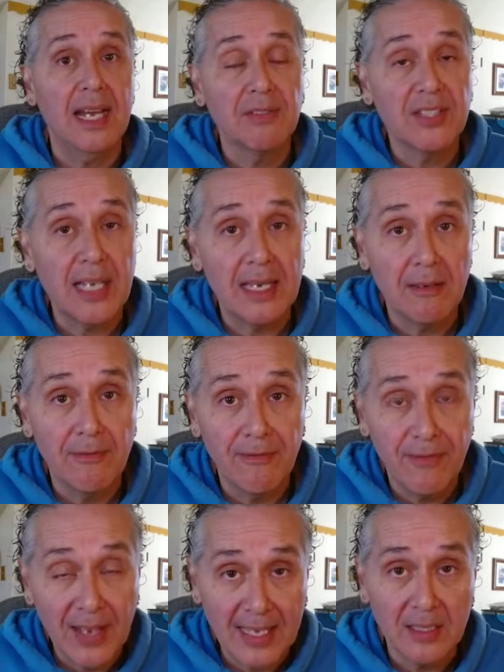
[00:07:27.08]
outside
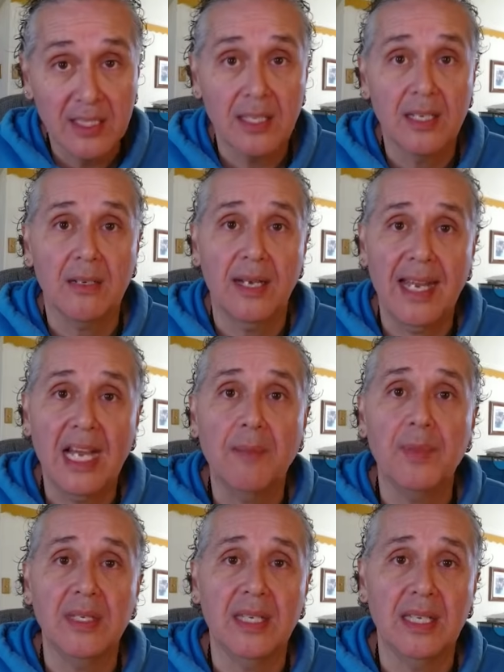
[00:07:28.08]
events that are
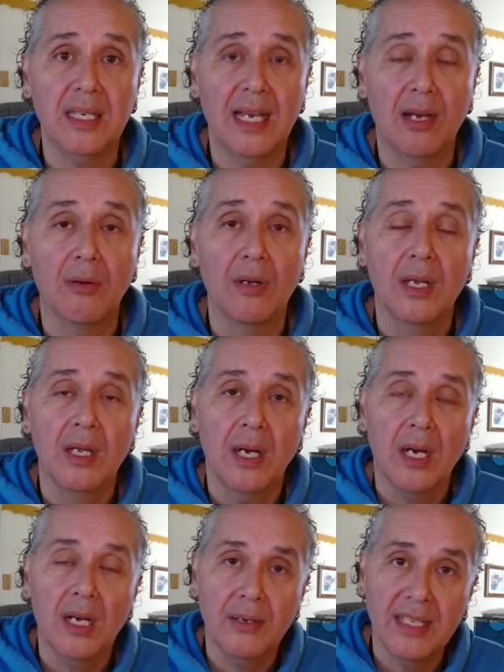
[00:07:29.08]
happening now
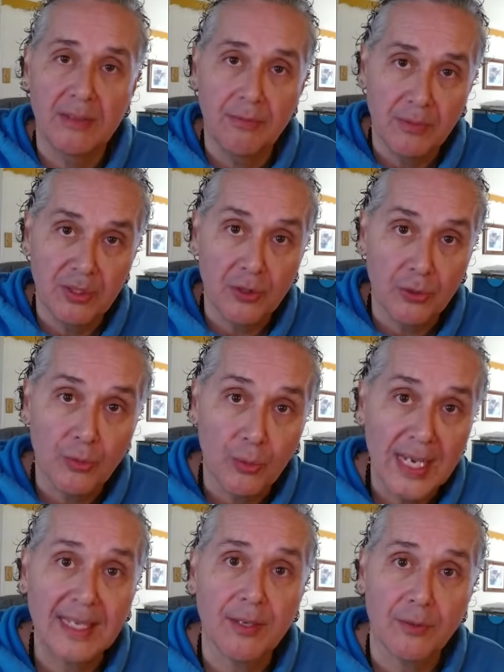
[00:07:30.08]
are in
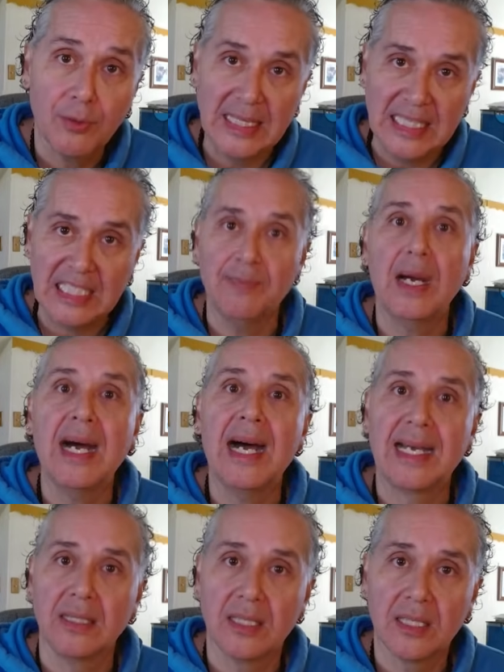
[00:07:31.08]
direct
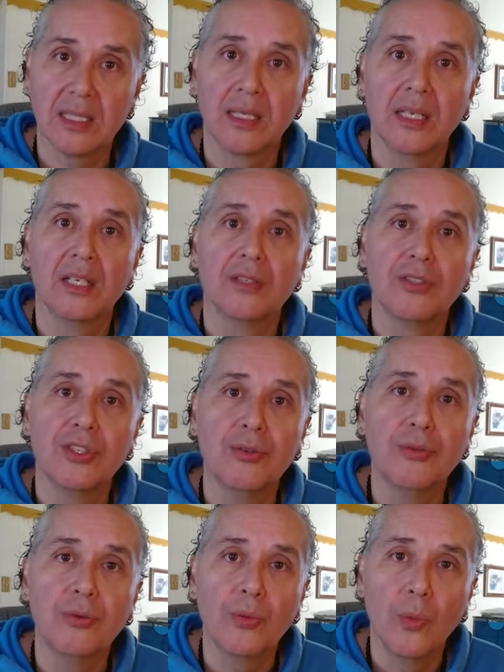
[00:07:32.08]
response
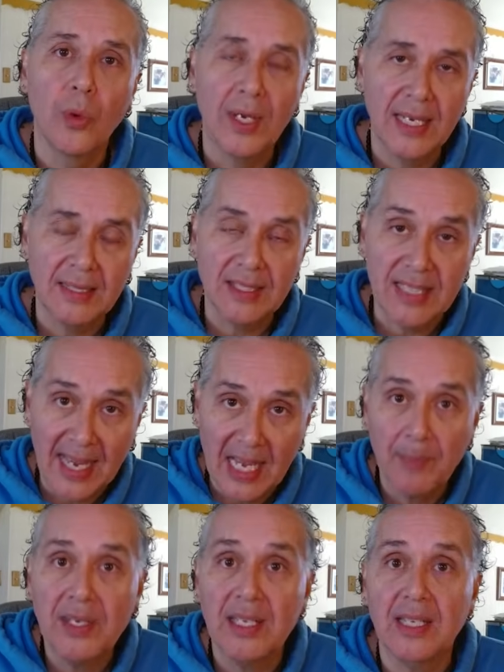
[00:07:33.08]
to what is
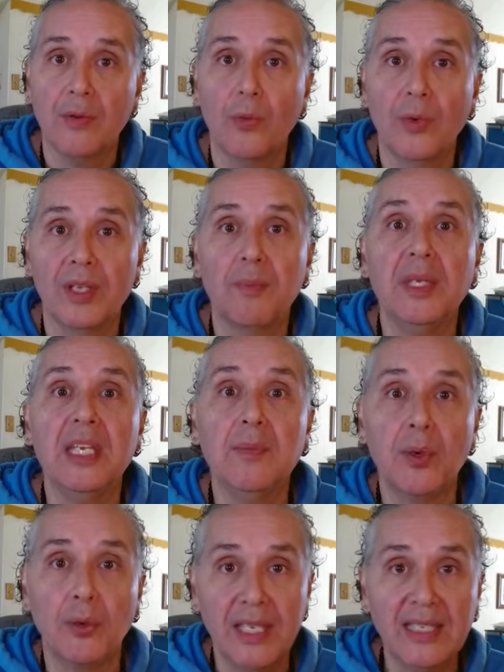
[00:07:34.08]
happening with
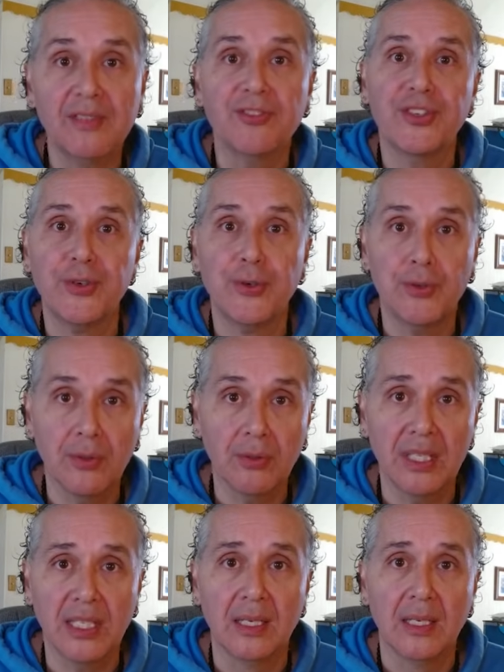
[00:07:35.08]
people
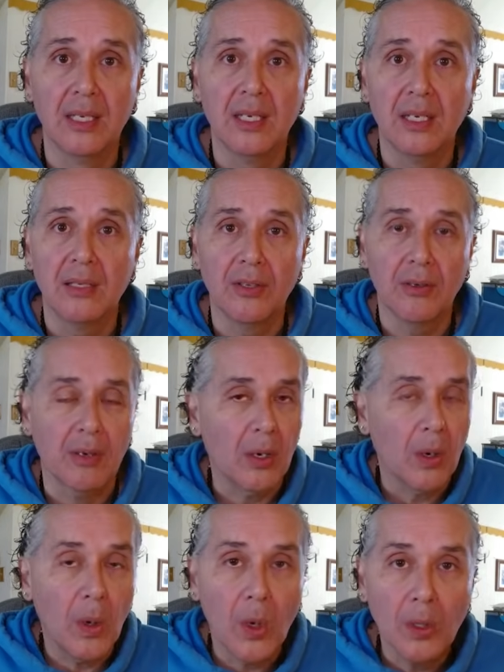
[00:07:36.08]
internally. There are
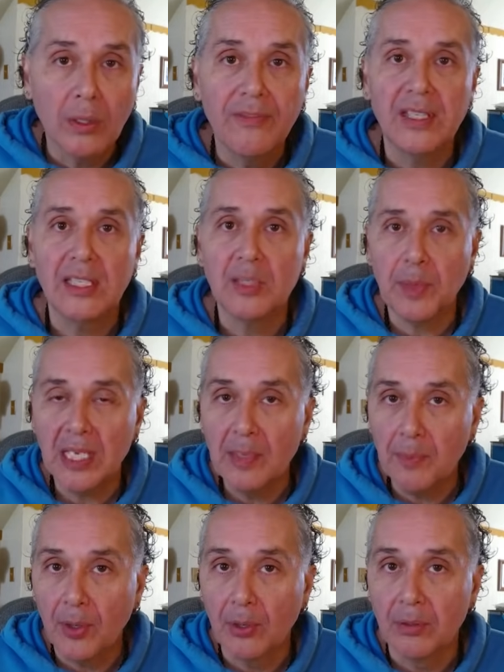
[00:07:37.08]
all of these
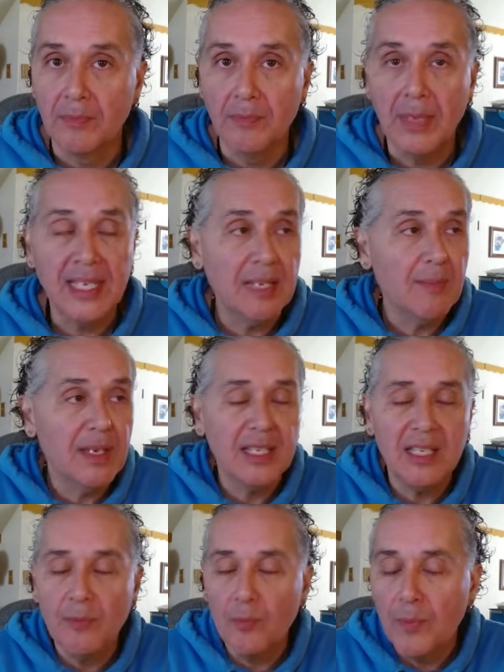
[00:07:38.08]
people, many,
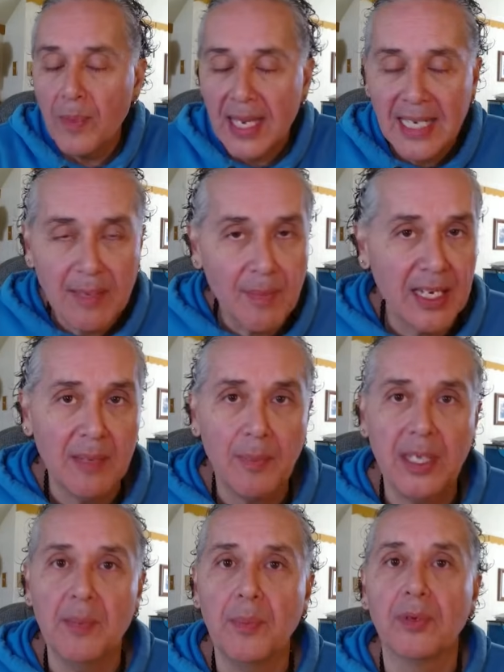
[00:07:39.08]
many, many, many
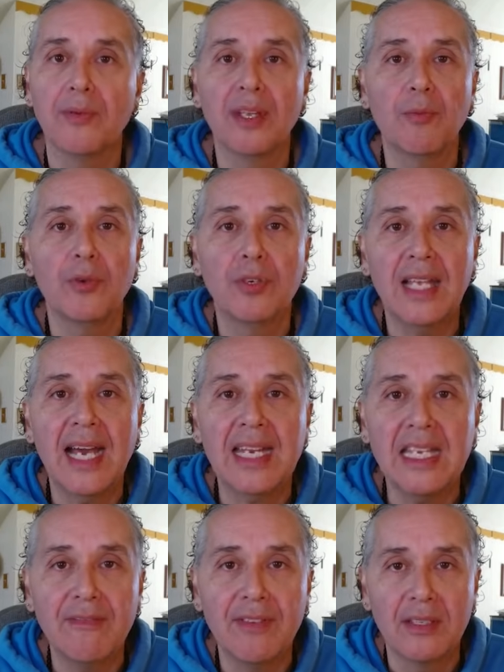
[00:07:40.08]
people that we're not
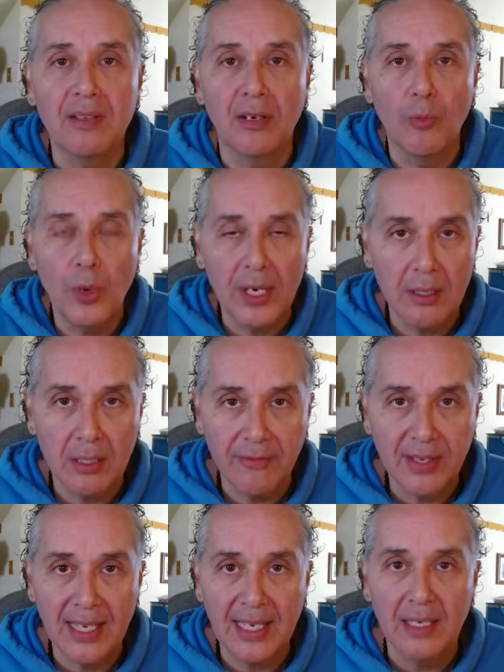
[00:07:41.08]
even aware of
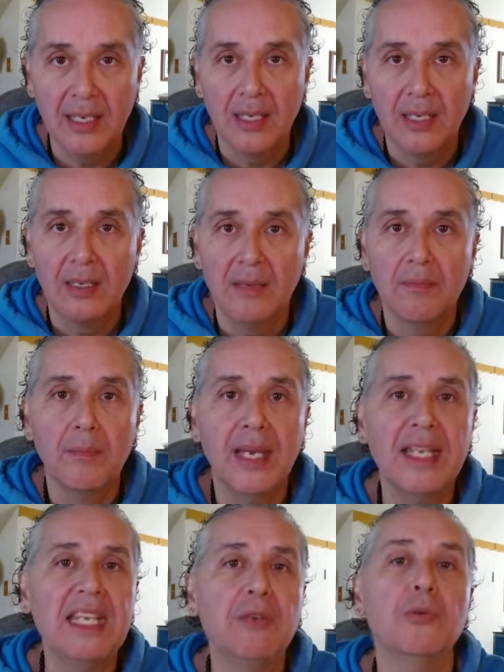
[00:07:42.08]
yet,
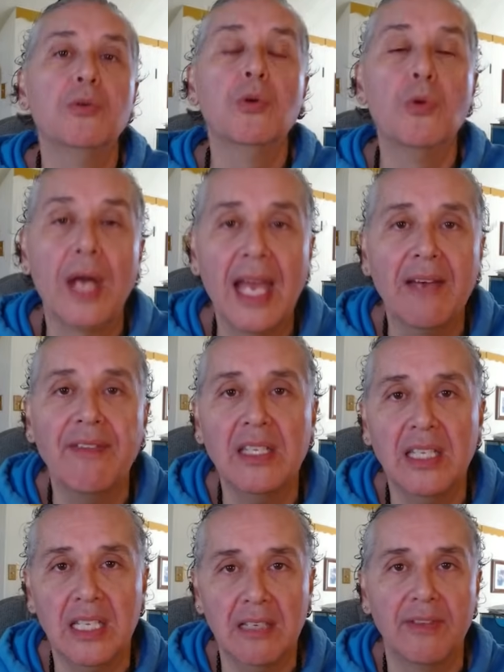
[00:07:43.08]
many who haven't
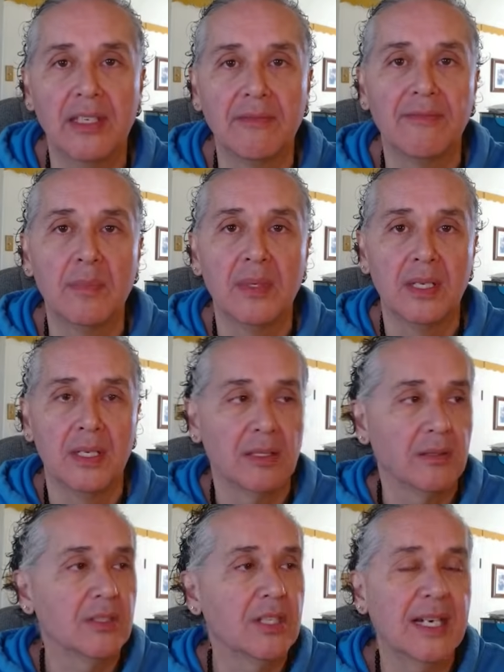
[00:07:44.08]
even
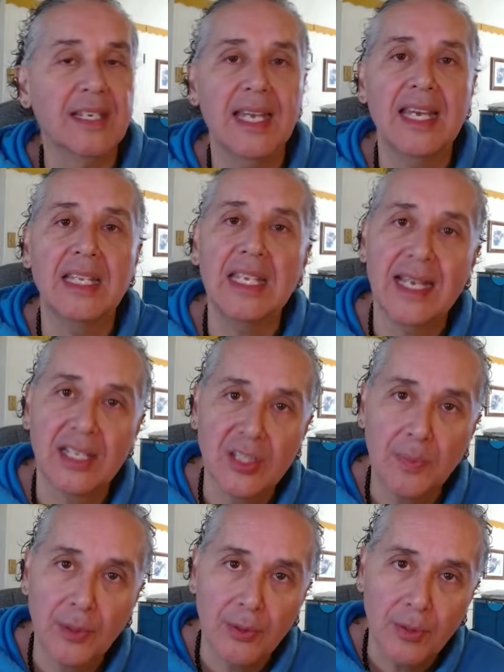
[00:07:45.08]
done any
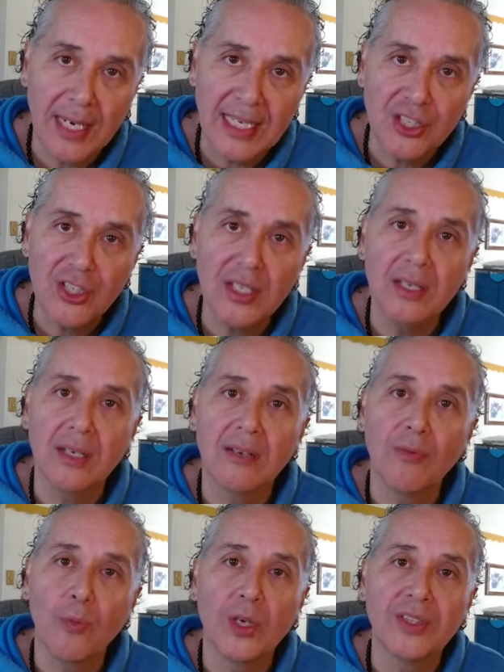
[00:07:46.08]
exploration
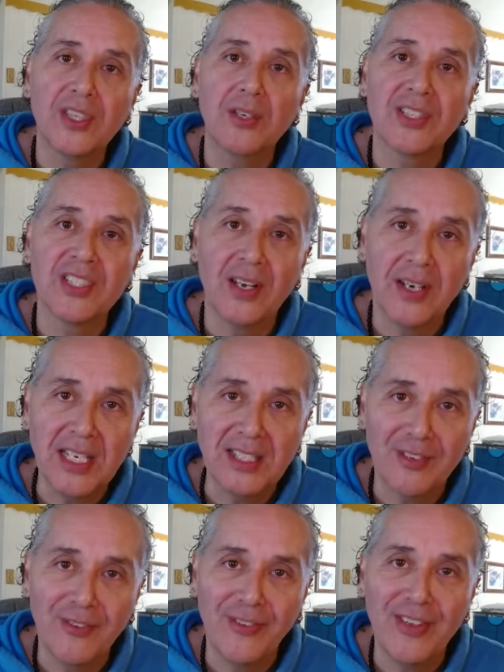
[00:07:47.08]
of what they're starting
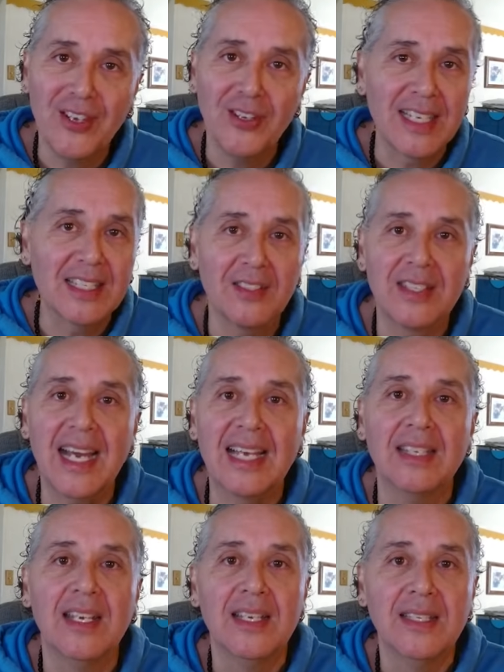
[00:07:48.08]
to feel, like they're not
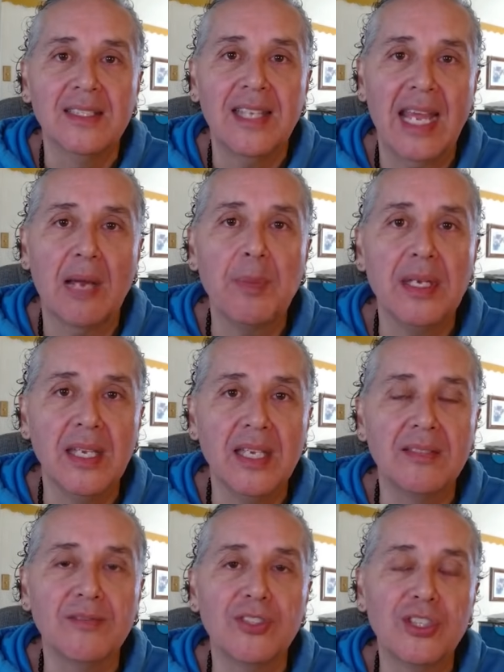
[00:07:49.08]
tapping
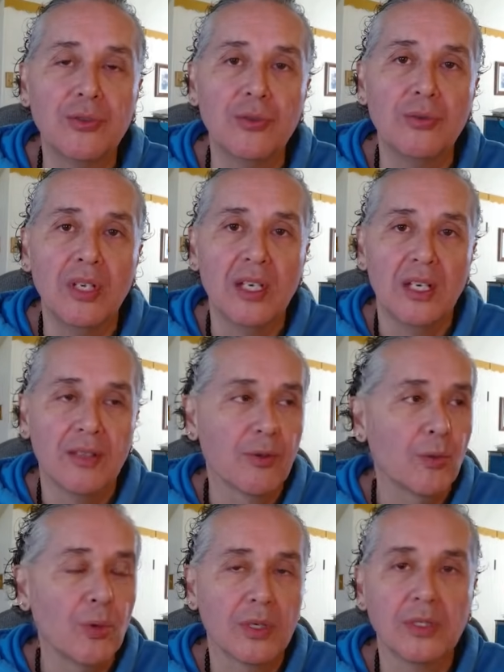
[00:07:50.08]
into the
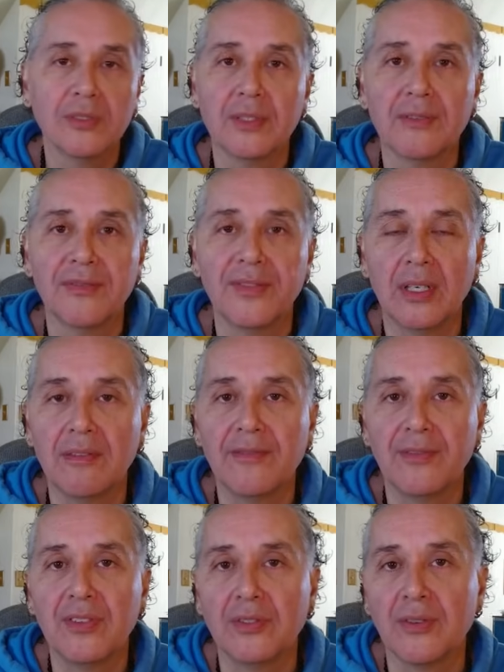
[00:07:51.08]
world of
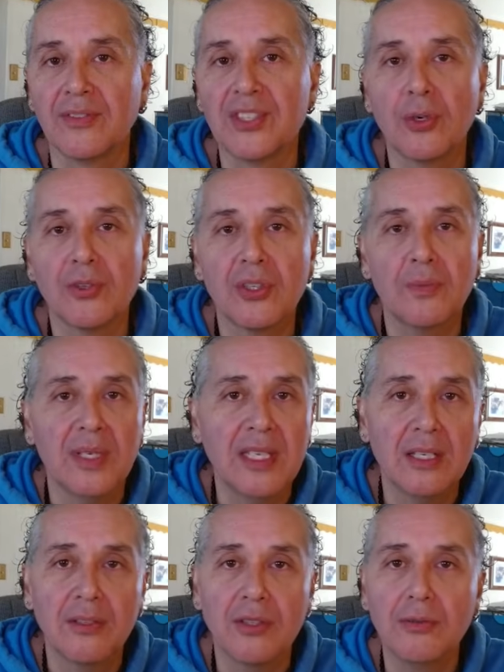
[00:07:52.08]
social
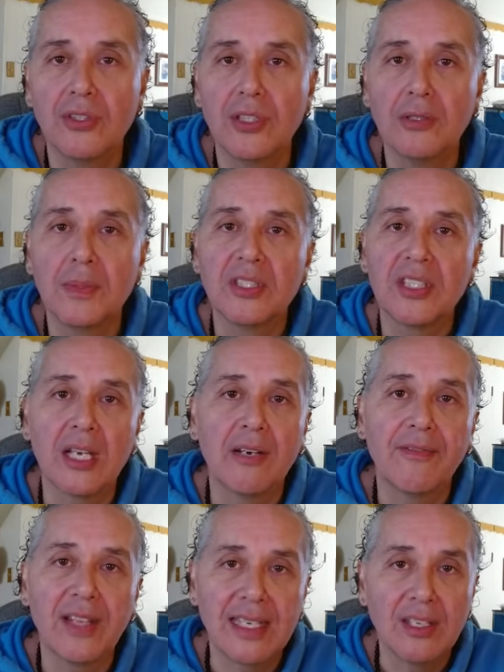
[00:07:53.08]
media, YouTube and
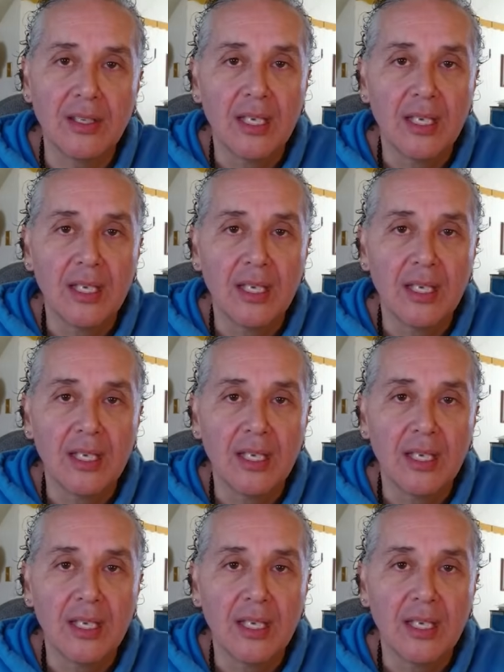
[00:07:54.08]
stuff, like